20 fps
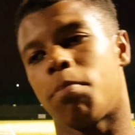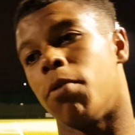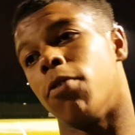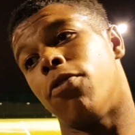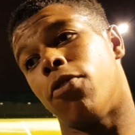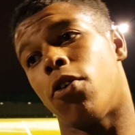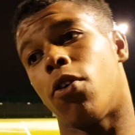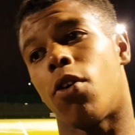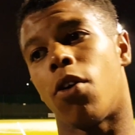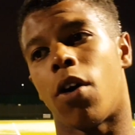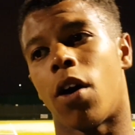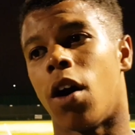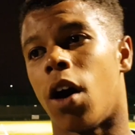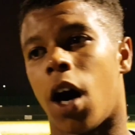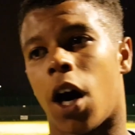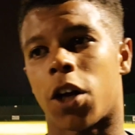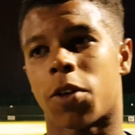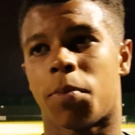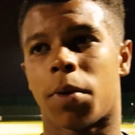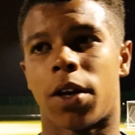Before,
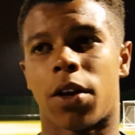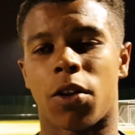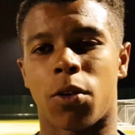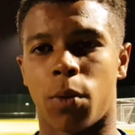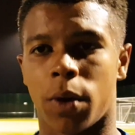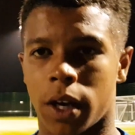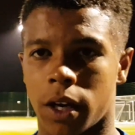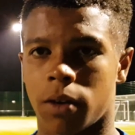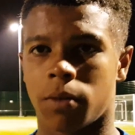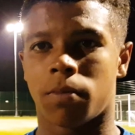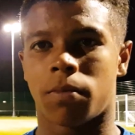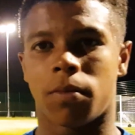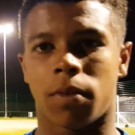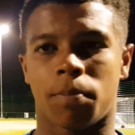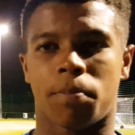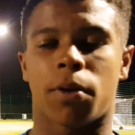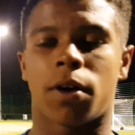I was playing on the wing,